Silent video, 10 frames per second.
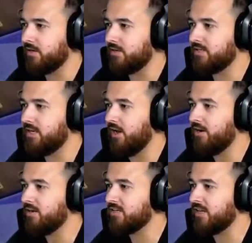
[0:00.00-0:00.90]
Does
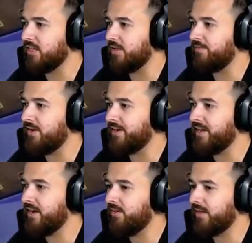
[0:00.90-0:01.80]
Keanu just, like, live here
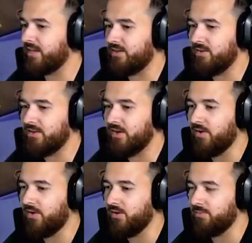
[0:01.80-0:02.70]
now? Like, you can go
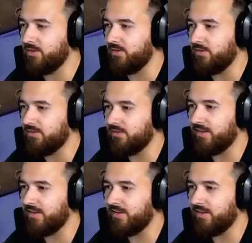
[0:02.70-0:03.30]
home, dude.